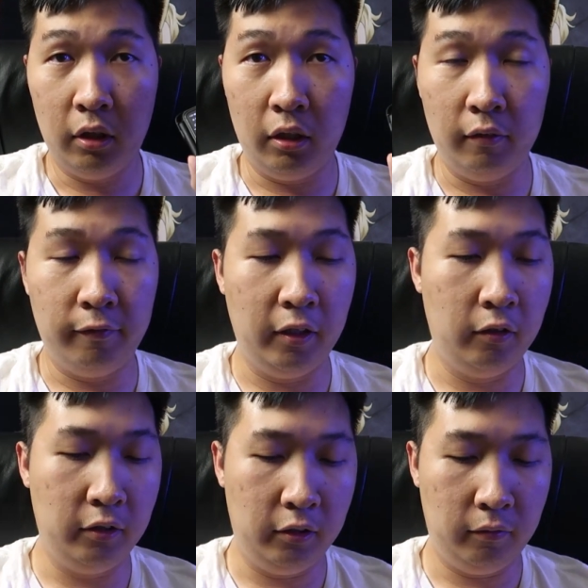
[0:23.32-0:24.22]
the
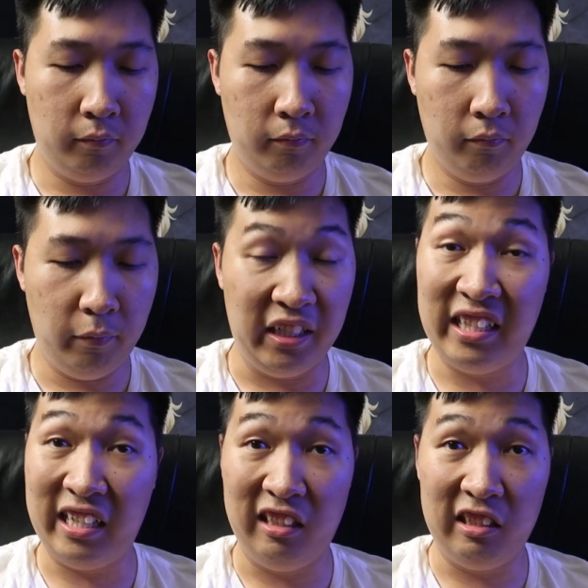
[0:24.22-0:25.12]
phone to me to
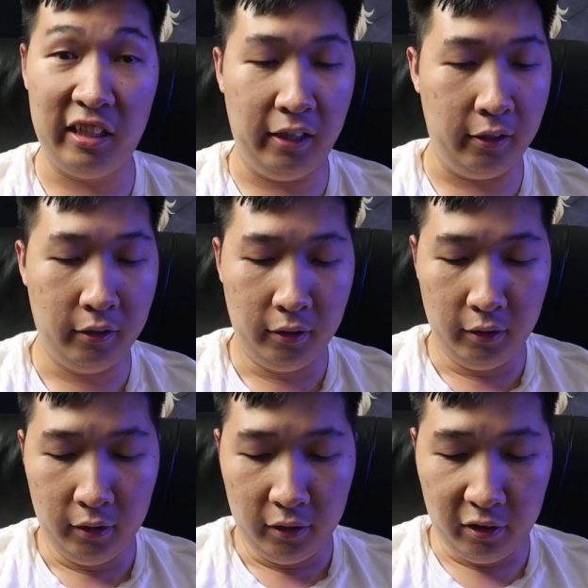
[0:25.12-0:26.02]
take a look at.
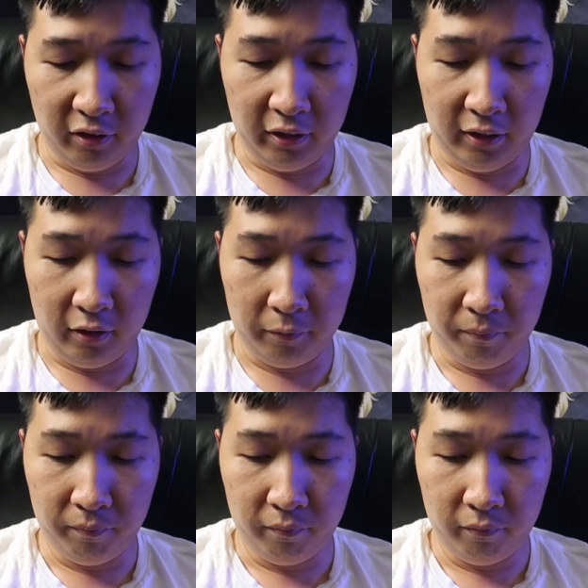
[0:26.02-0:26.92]
So then I'll
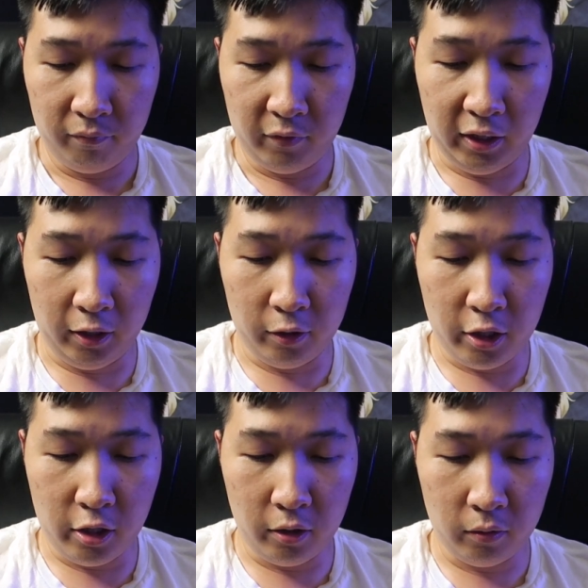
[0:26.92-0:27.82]
tell
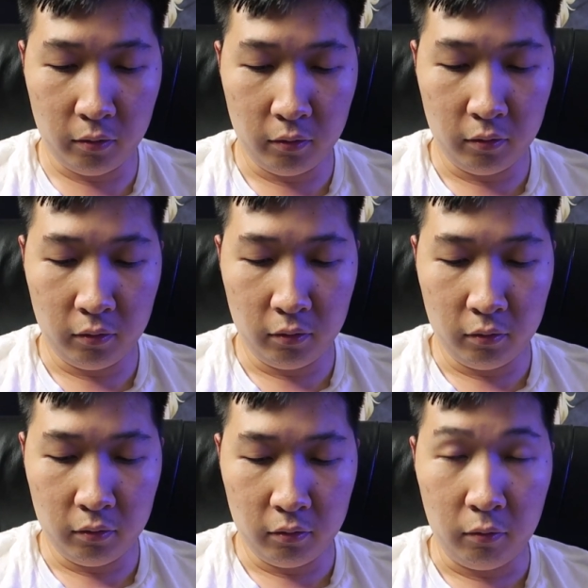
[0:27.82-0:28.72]
you
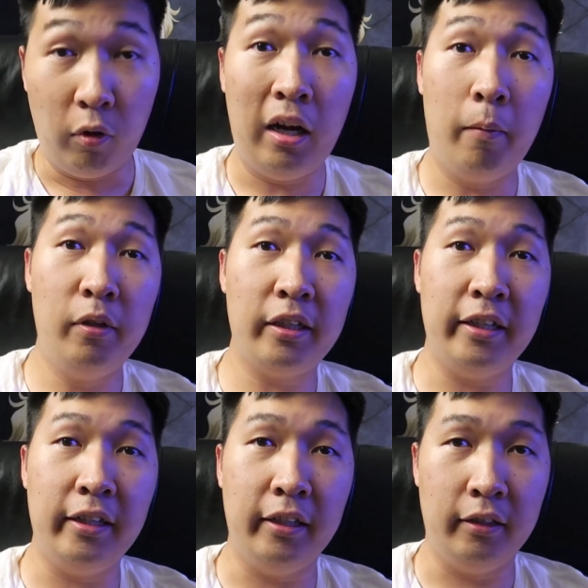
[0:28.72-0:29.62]
what I'm
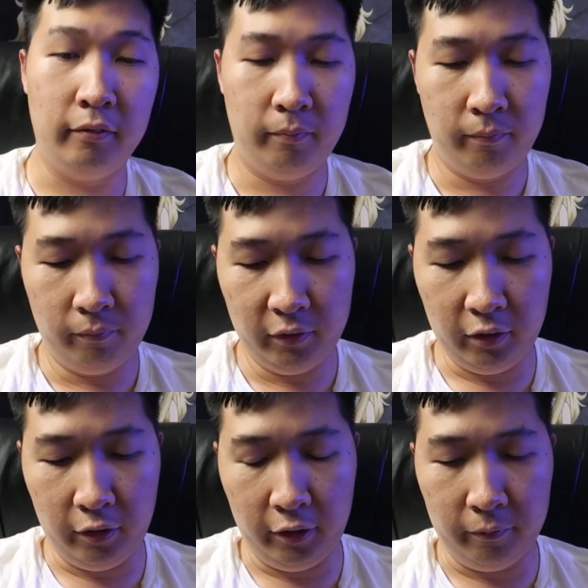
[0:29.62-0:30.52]
looking at,
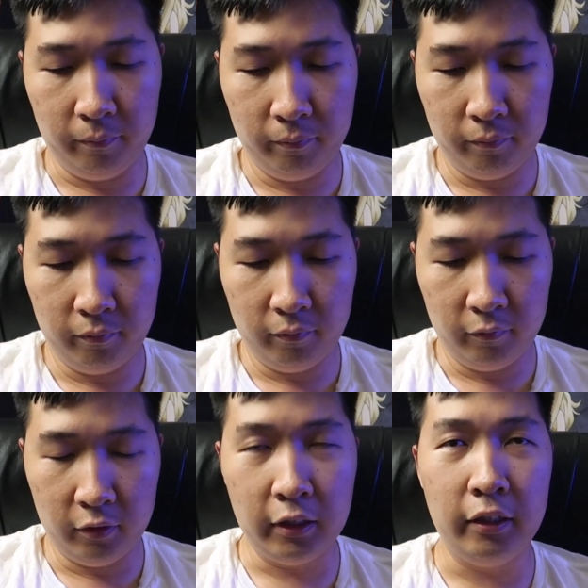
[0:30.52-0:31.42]
so then
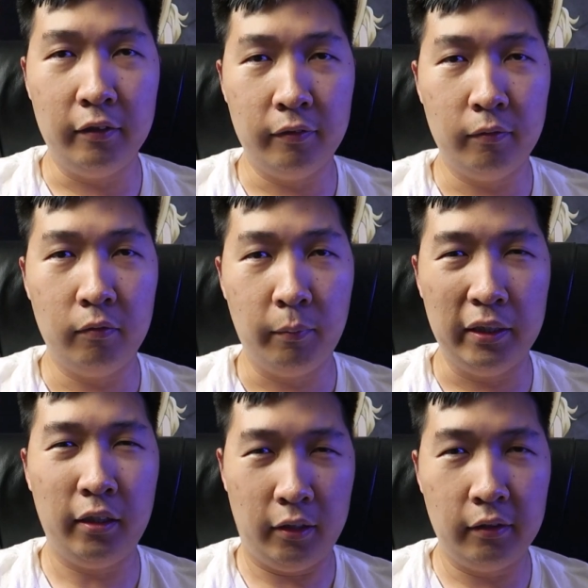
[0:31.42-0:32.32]
see if
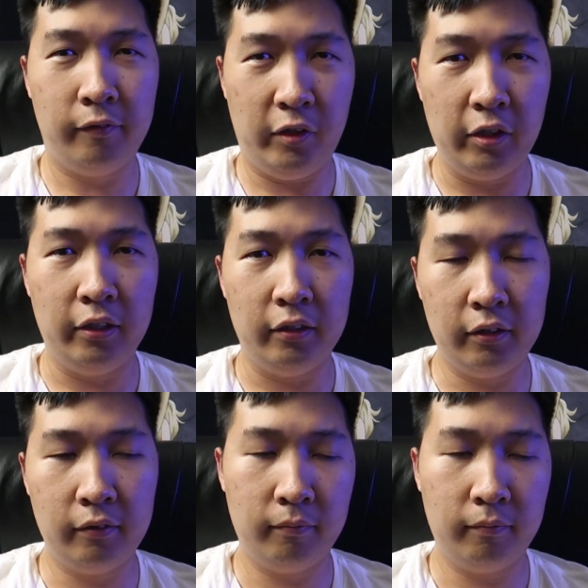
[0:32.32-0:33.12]
my thoughts and feelings.